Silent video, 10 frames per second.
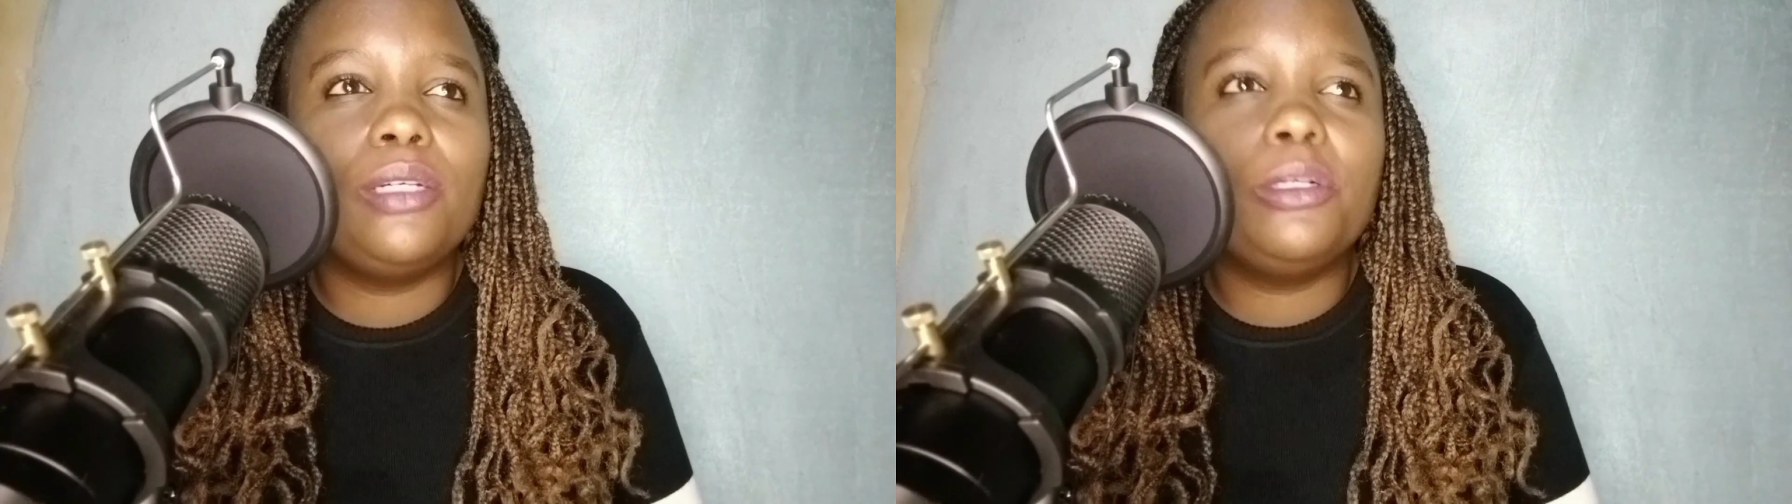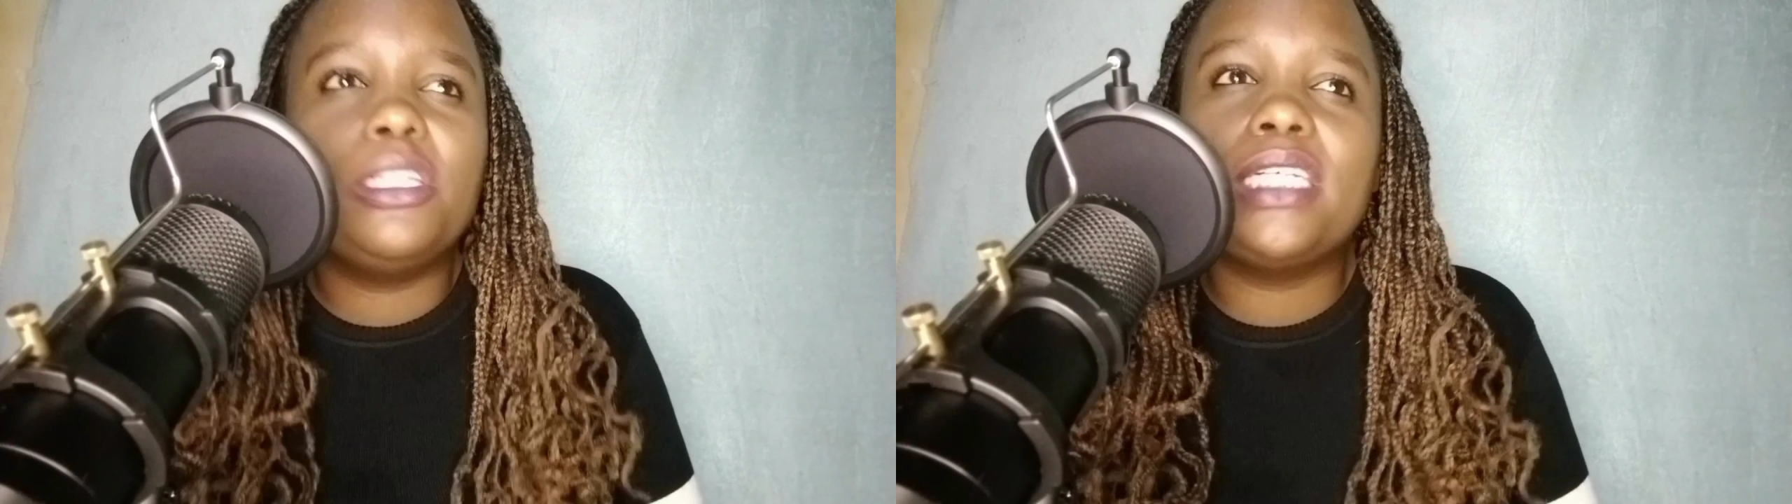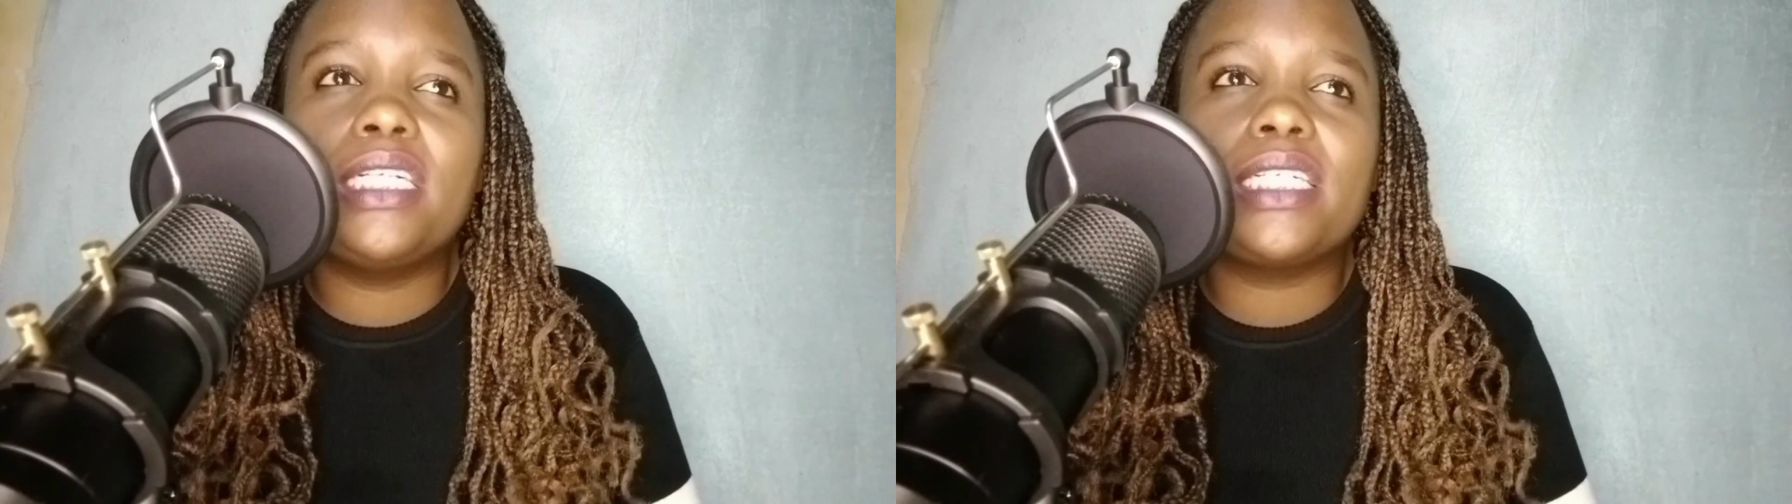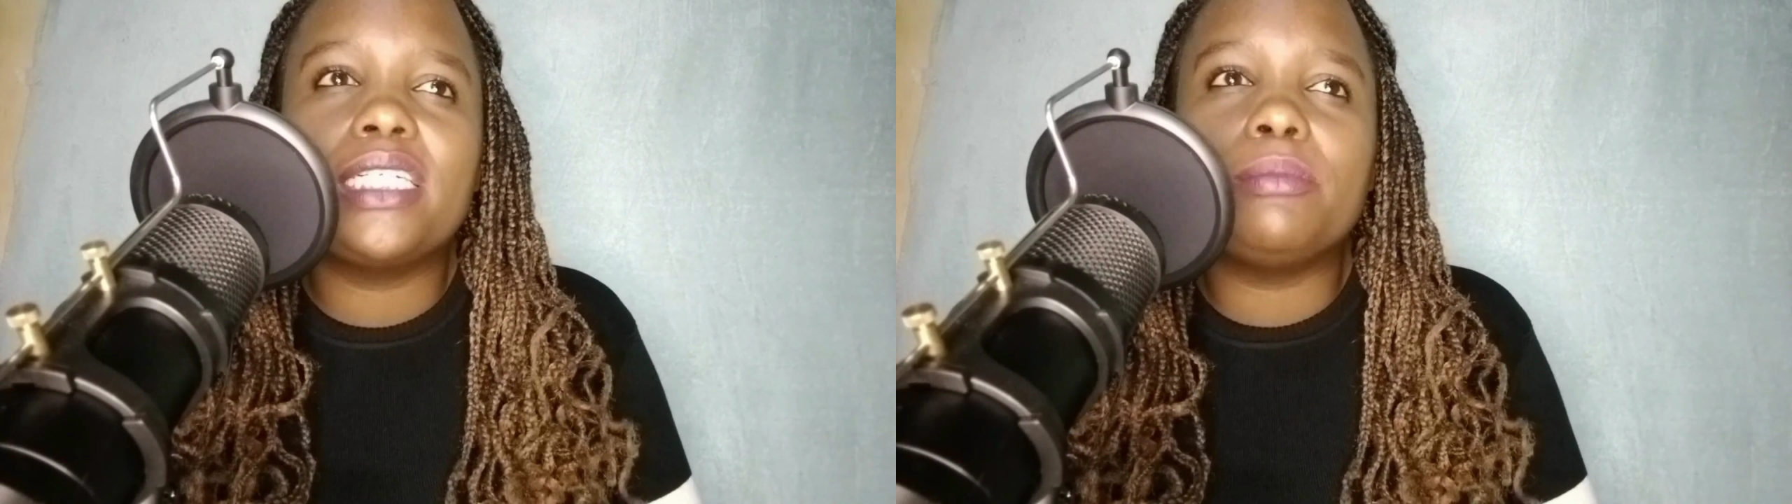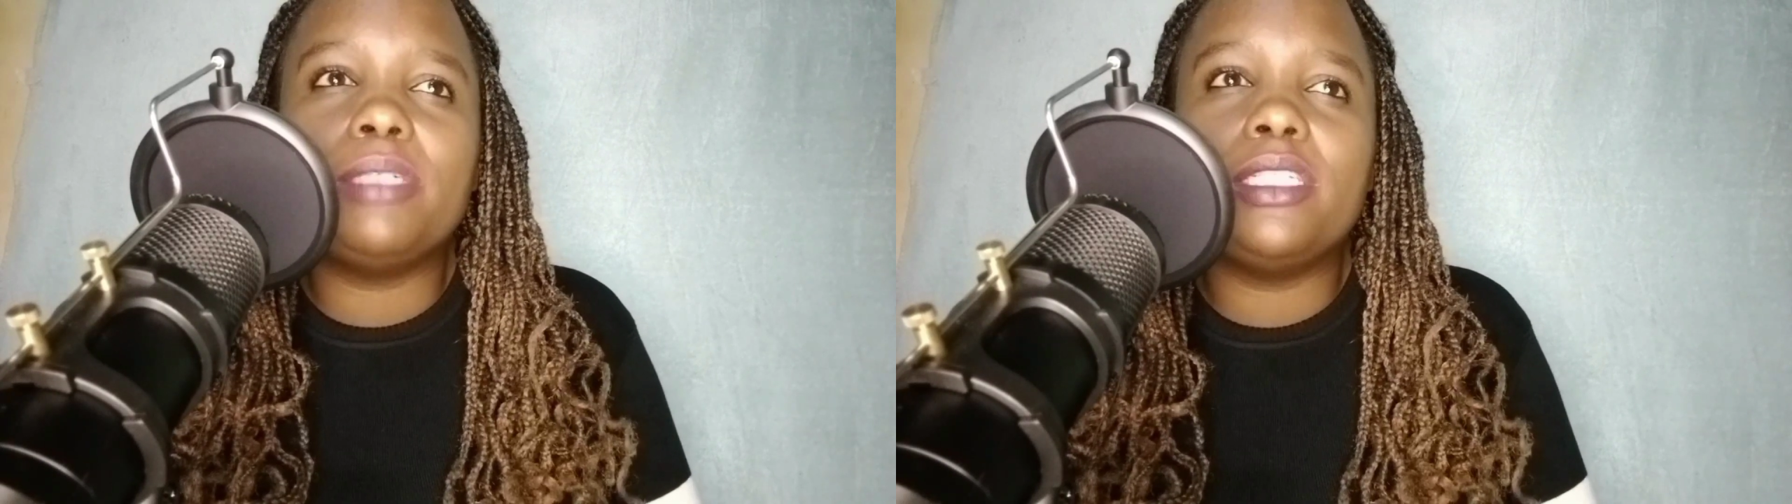what else
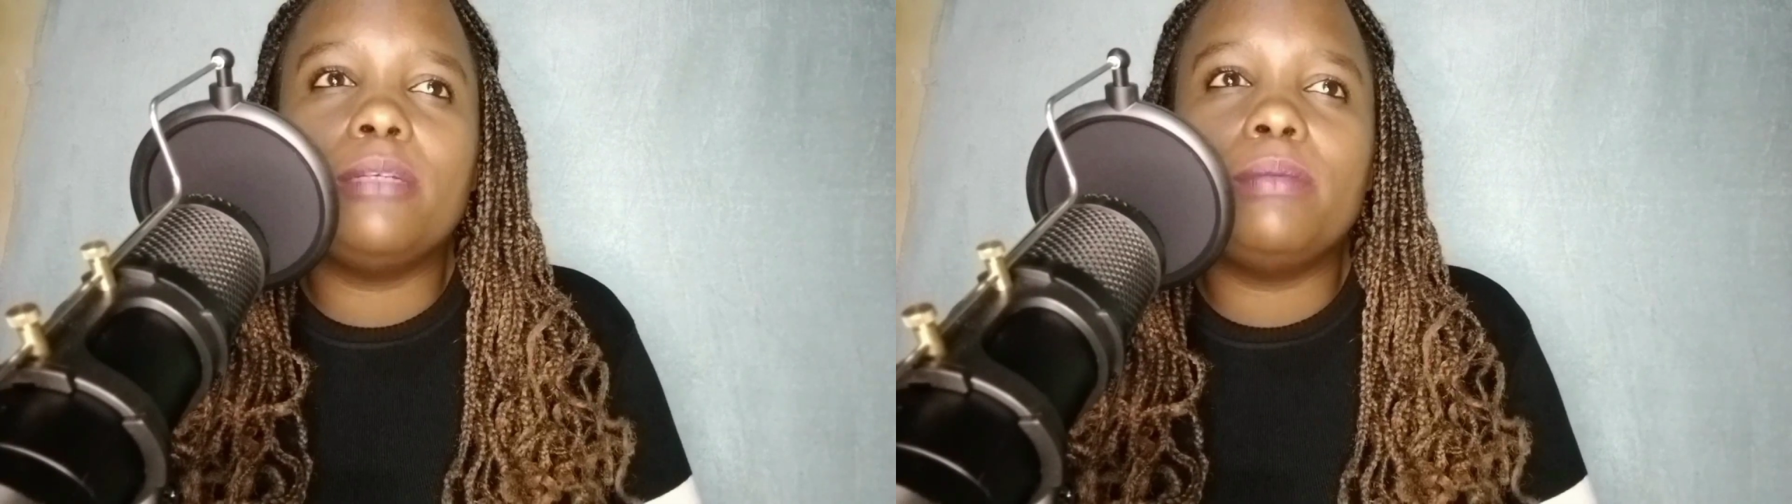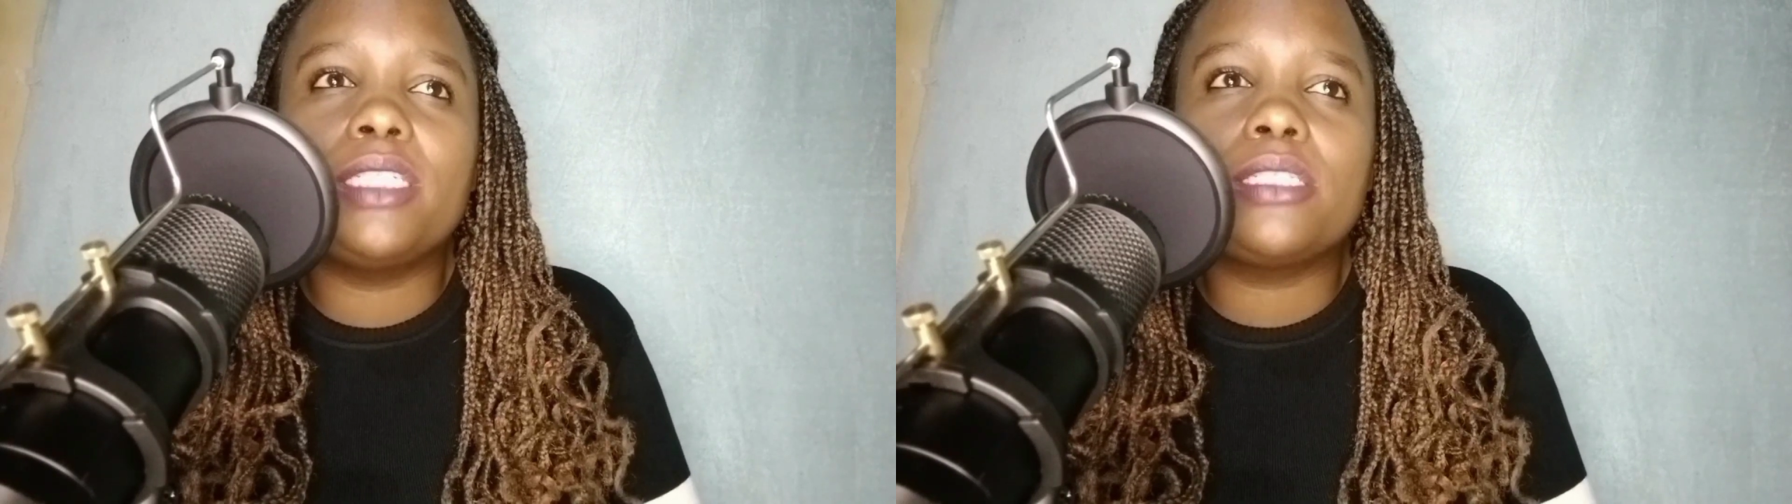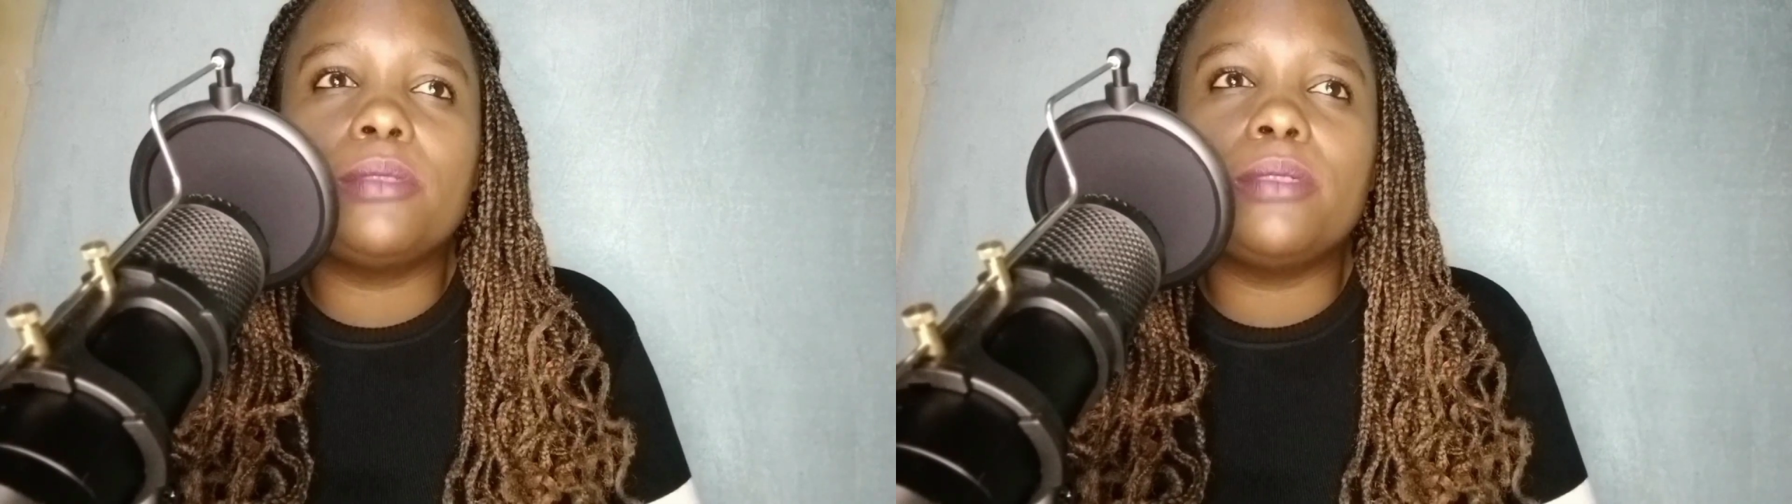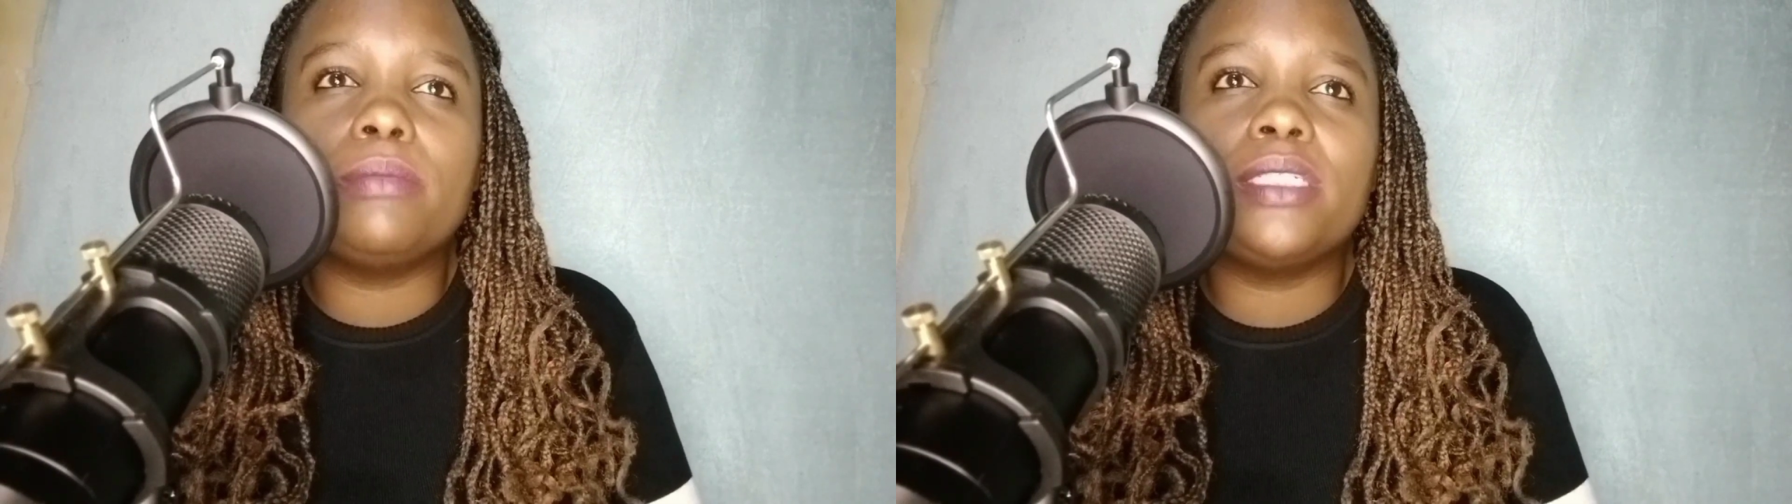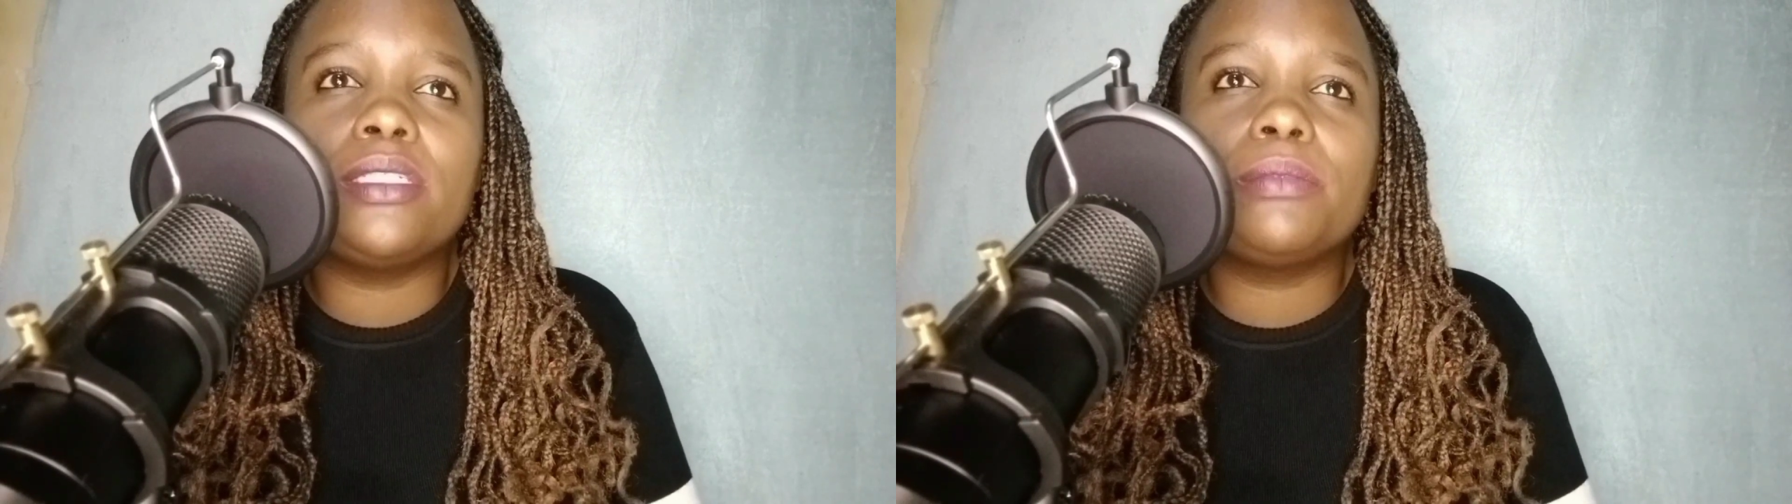has been the best
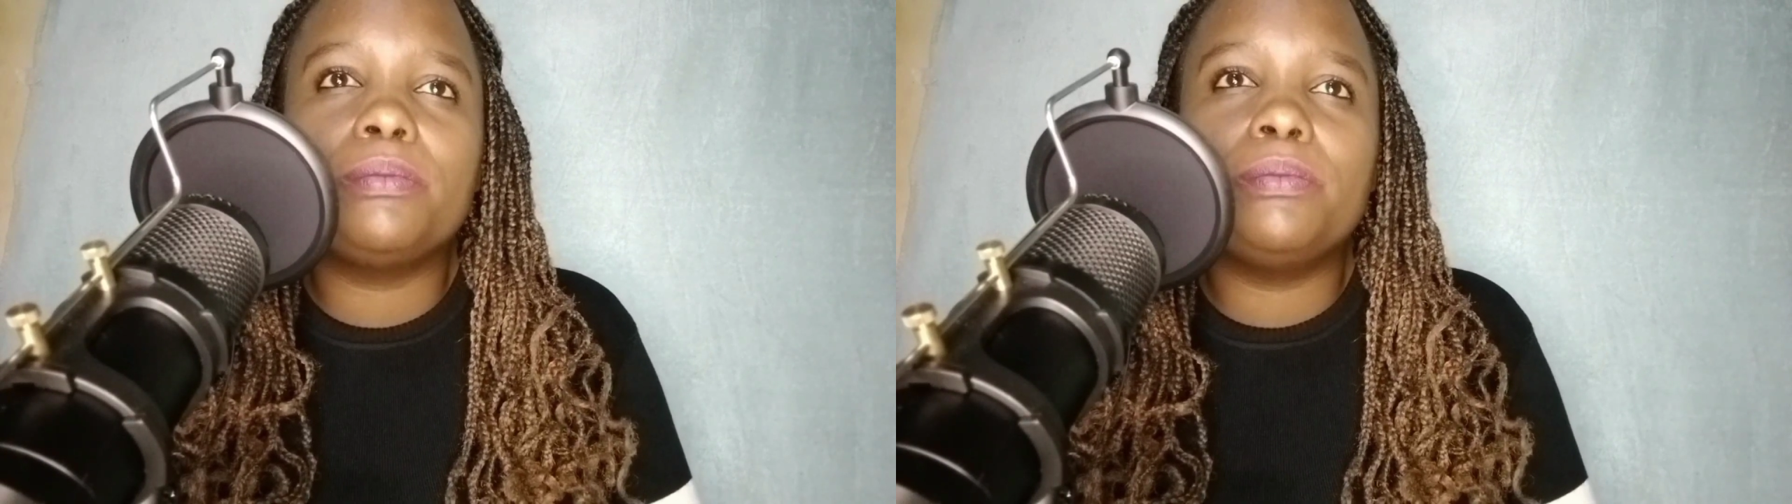moment?